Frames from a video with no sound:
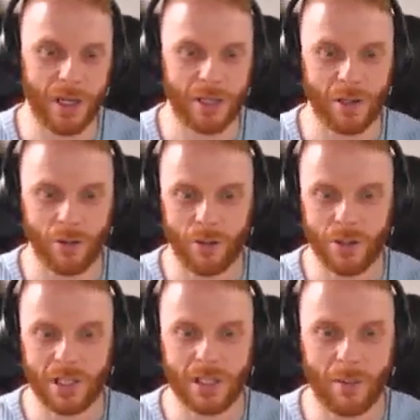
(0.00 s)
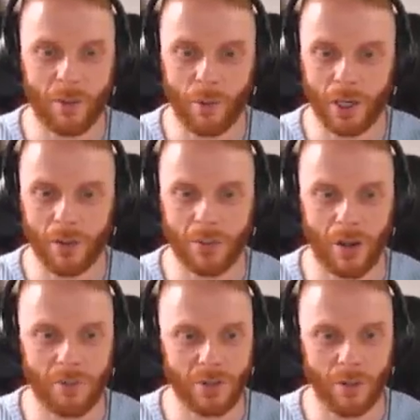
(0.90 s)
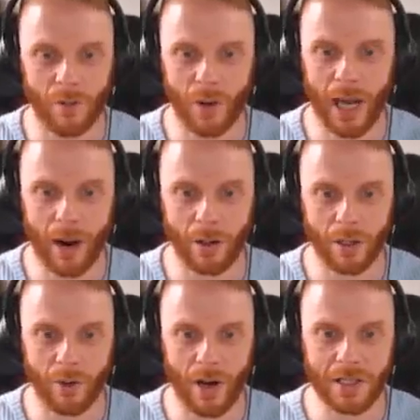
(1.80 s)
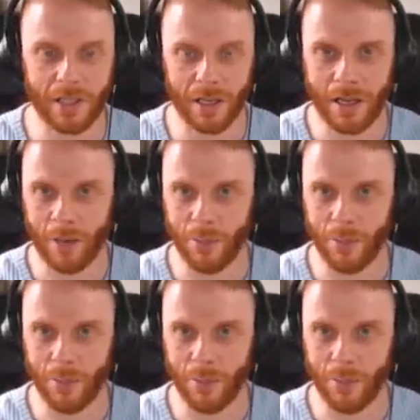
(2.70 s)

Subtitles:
So use this template when it comes up to avoid hourly pricing,